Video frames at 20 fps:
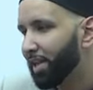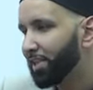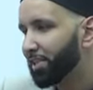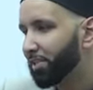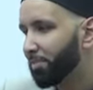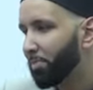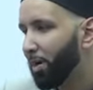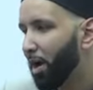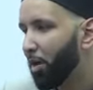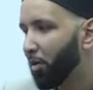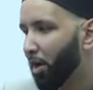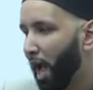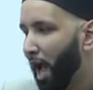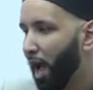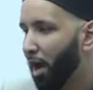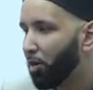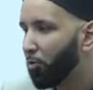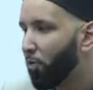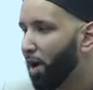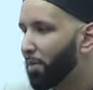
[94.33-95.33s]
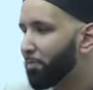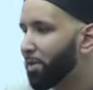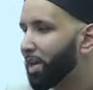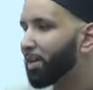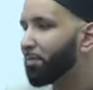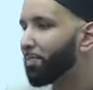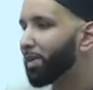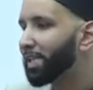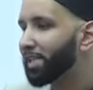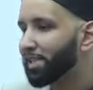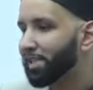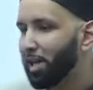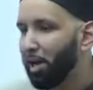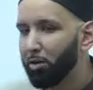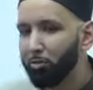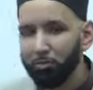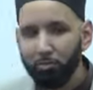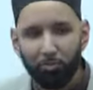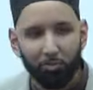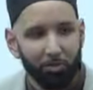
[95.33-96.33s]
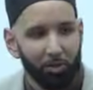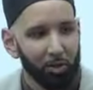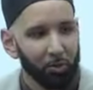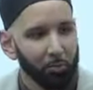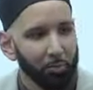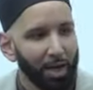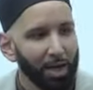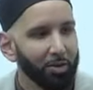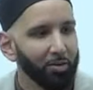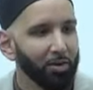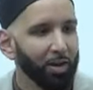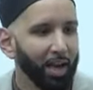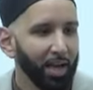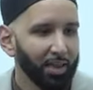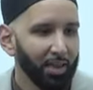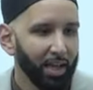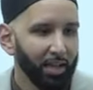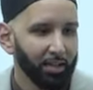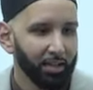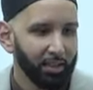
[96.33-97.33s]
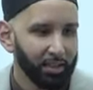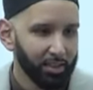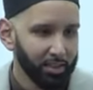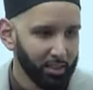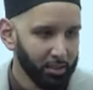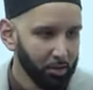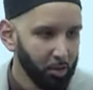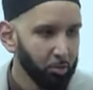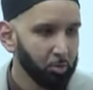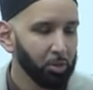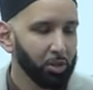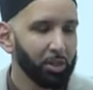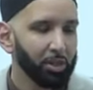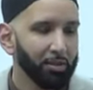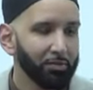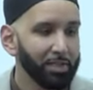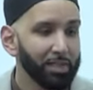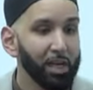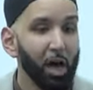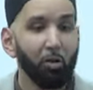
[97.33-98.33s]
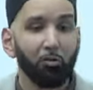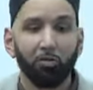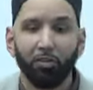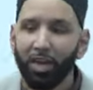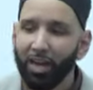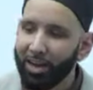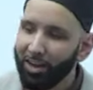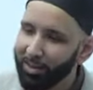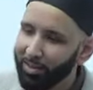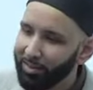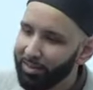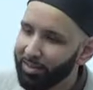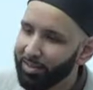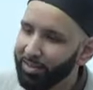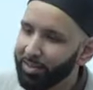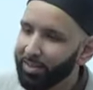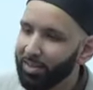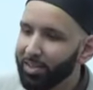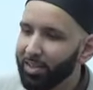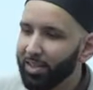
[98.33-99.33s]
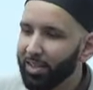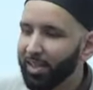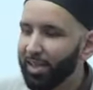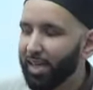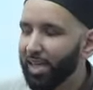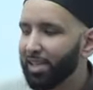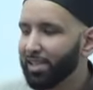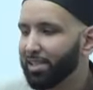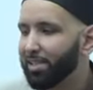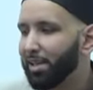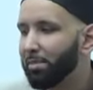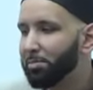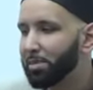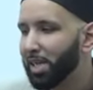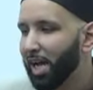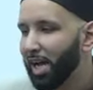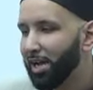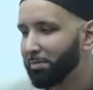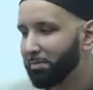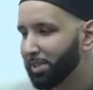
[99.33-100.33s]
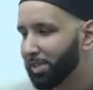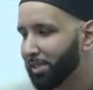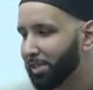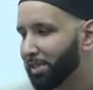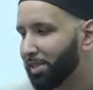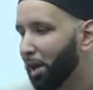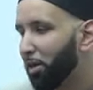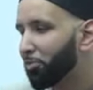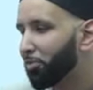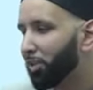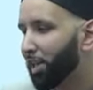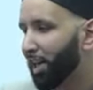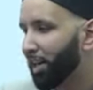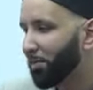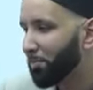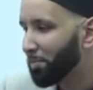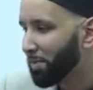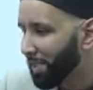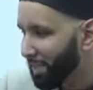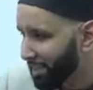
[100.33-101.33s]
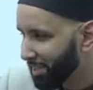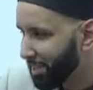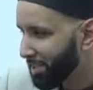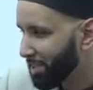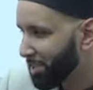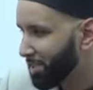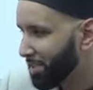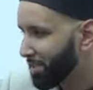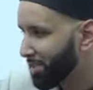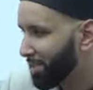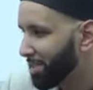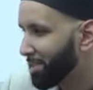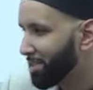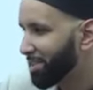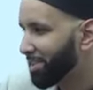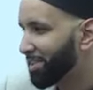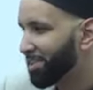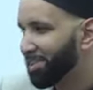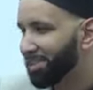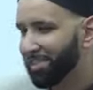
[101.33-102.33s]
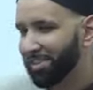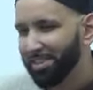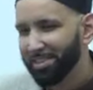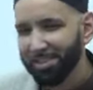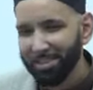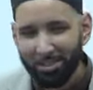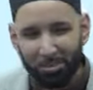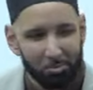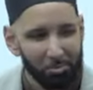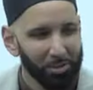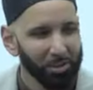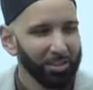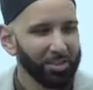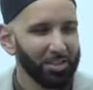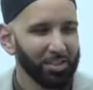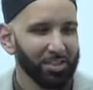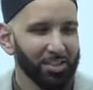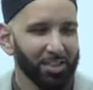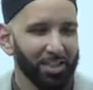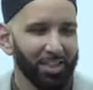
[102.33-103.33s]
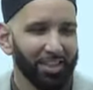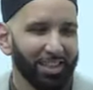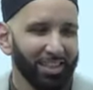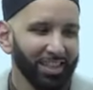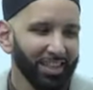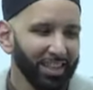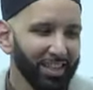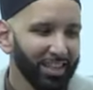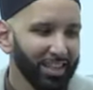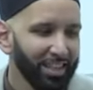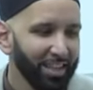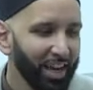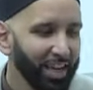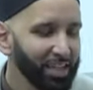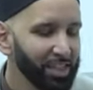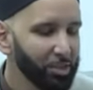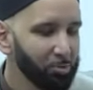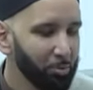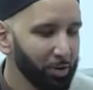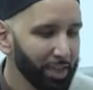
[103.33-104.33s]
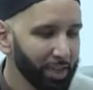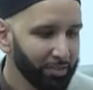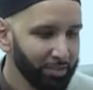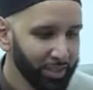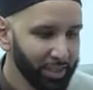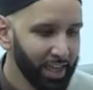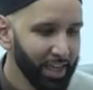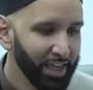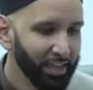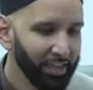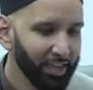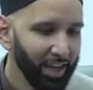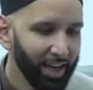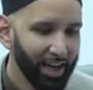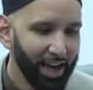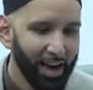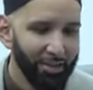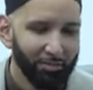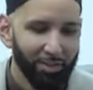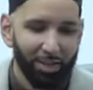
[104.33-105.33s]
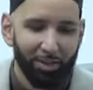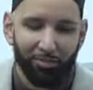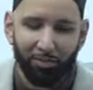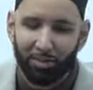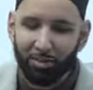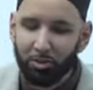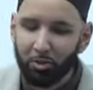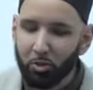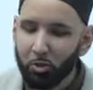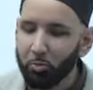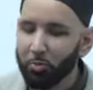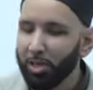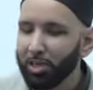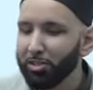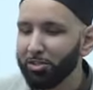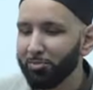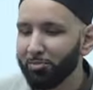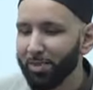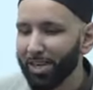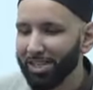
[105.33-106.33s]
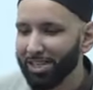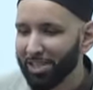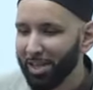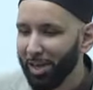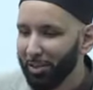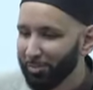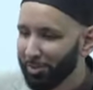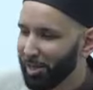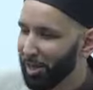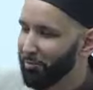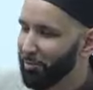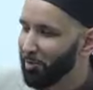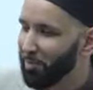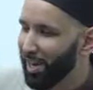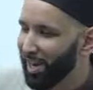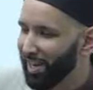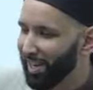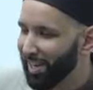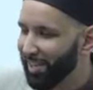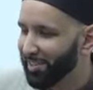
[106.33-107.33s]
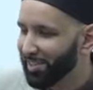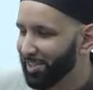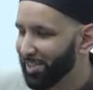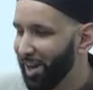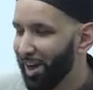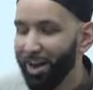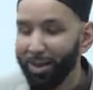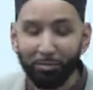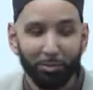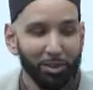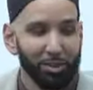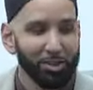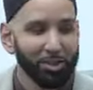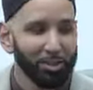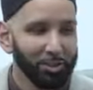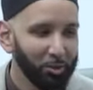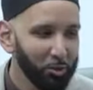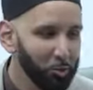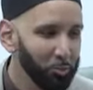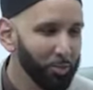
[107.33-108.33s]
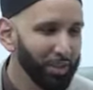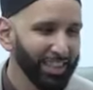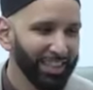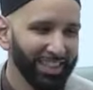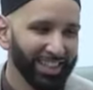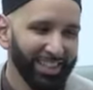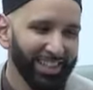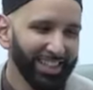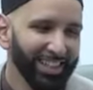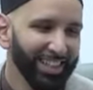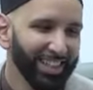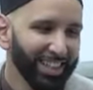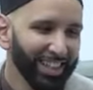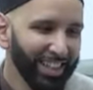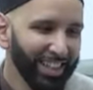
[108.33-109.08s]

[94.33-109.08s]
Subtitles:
And it's about, how do I make myself feel better? And then this notion of self-care. And sometimes self-care means, it's really just a nice way of saying that I've given too much of myself to everybody else, now I'm just gonna do me.